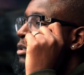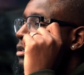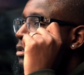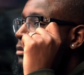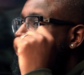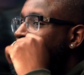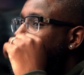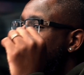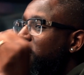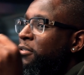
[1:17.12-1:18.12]
Um, I
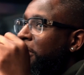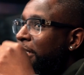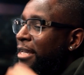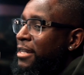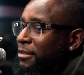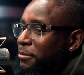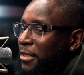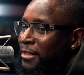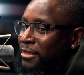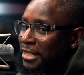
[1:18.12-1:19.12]
think it was just organic,
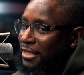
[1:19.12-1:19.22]
man.